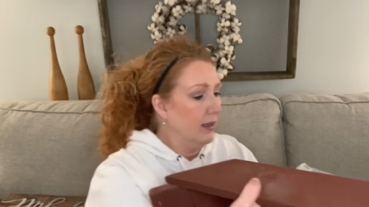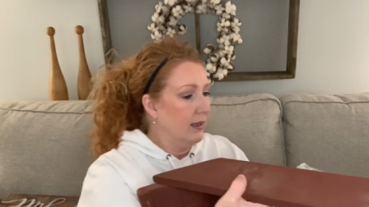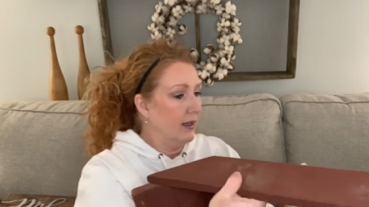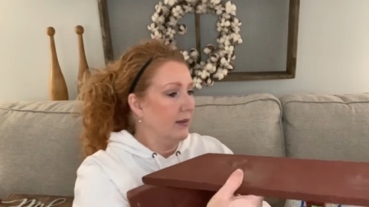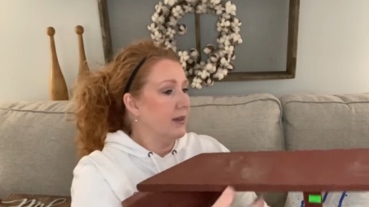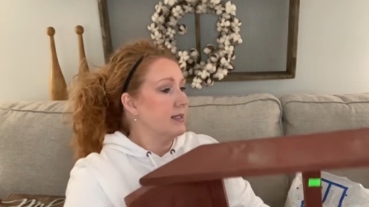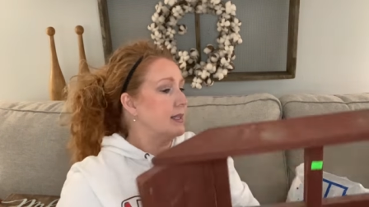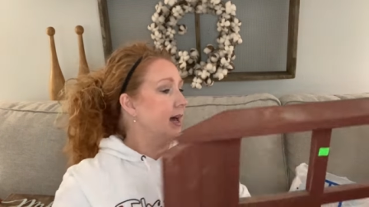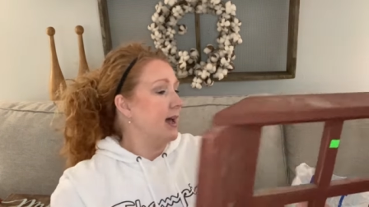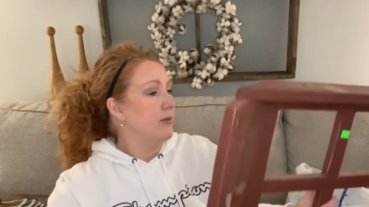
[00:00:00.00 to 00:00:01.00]
now this
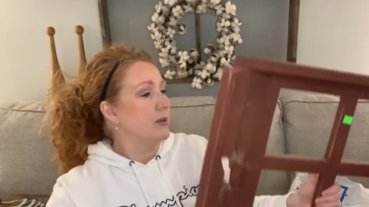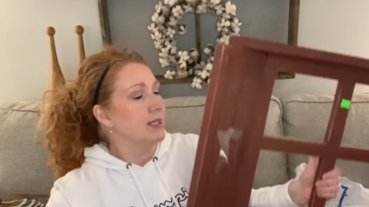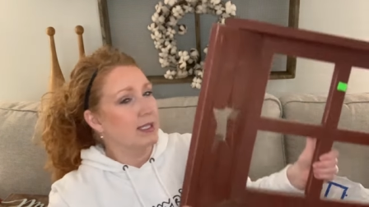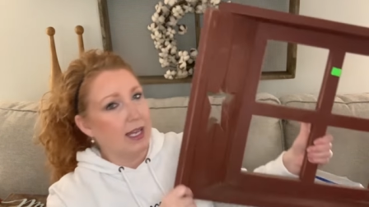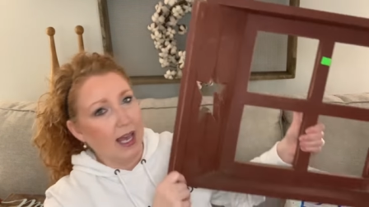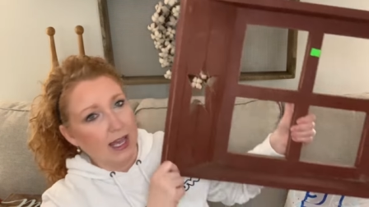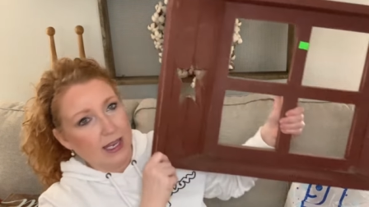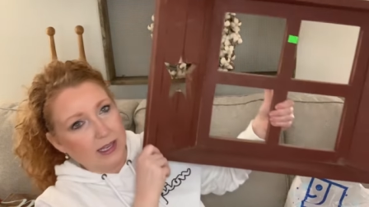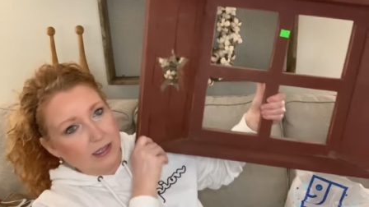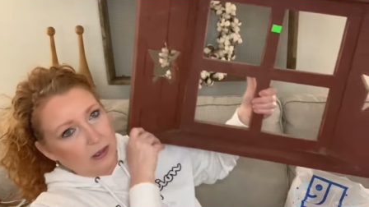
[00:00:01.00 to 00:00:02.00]
guy was
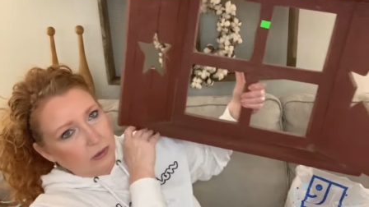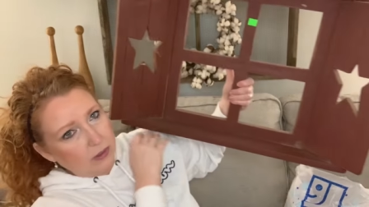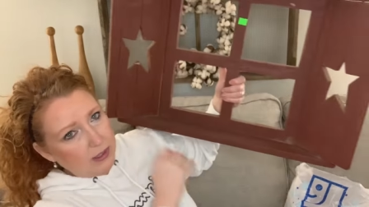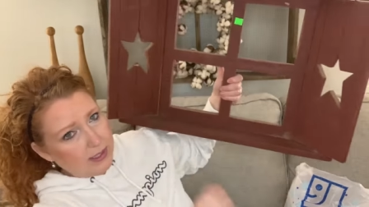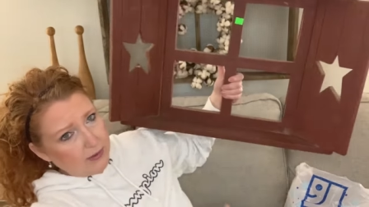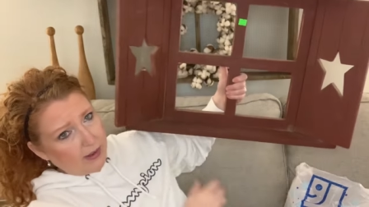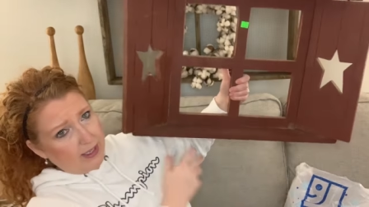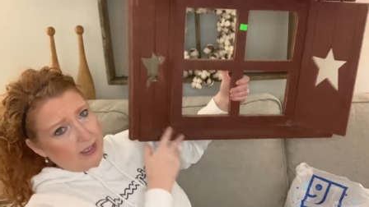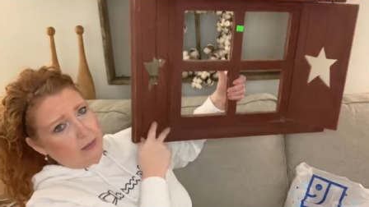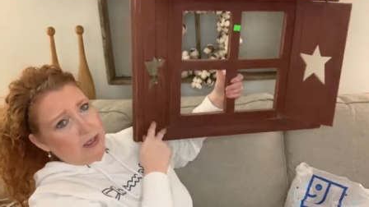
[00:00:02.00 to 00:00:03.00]
10, oh, let's see if I can
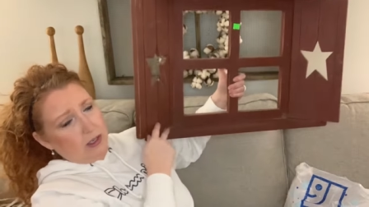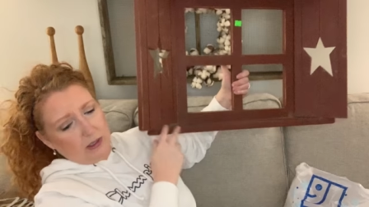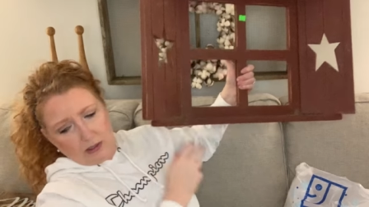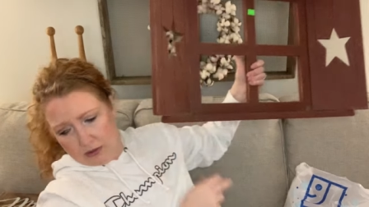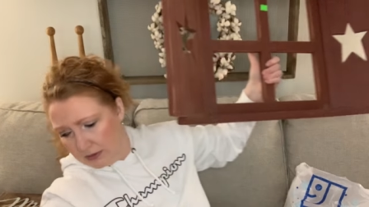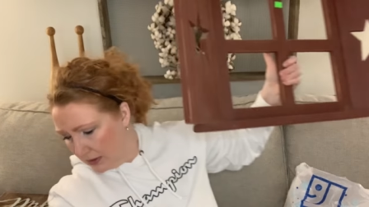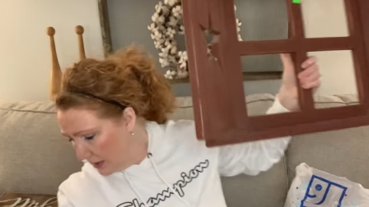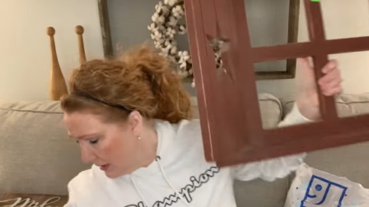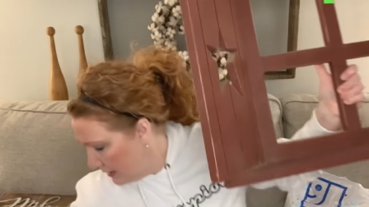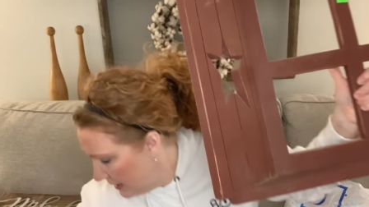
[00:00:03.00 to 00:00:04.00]
get him in here. Oh,
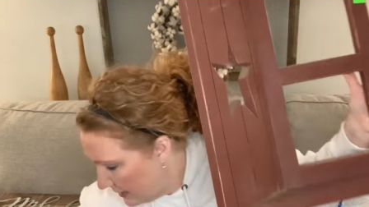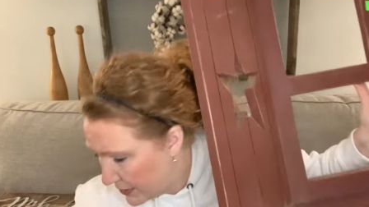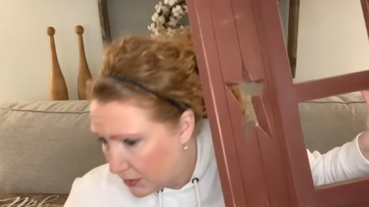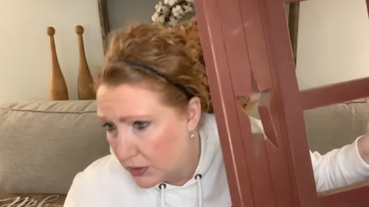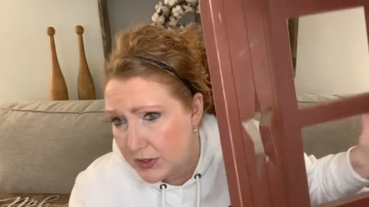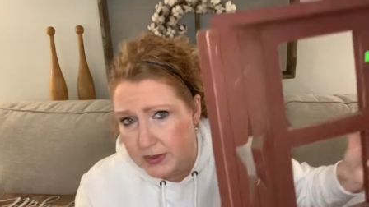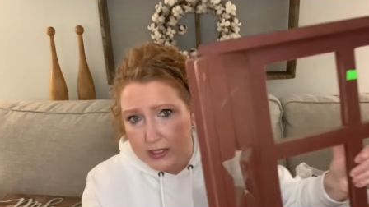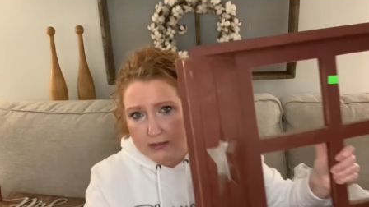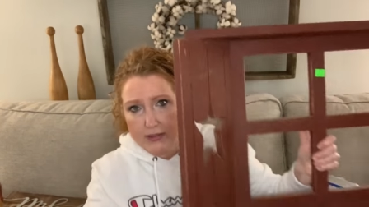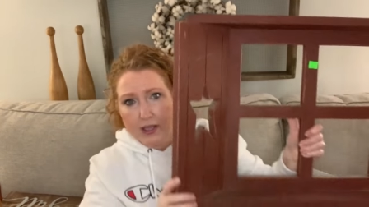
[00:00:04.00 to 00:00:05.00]
I have to move some
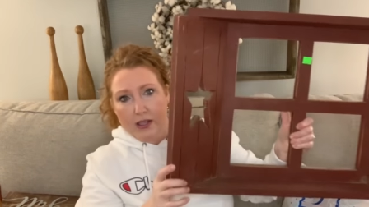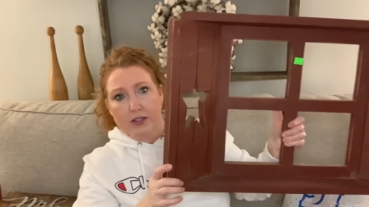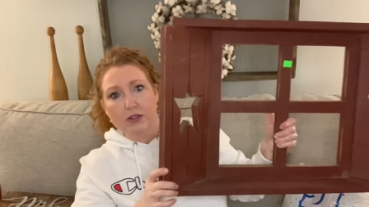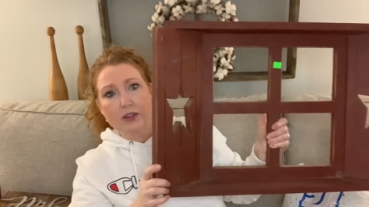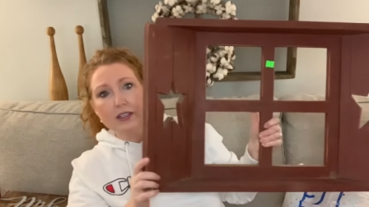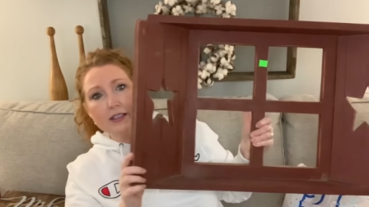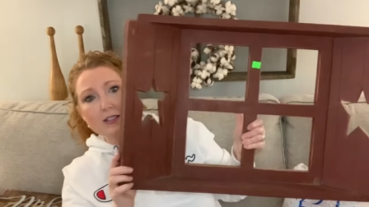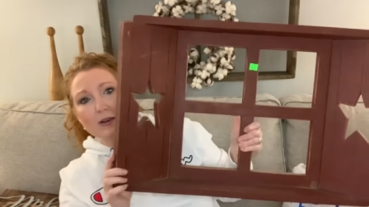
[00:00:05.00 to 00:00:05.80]
stuff. So this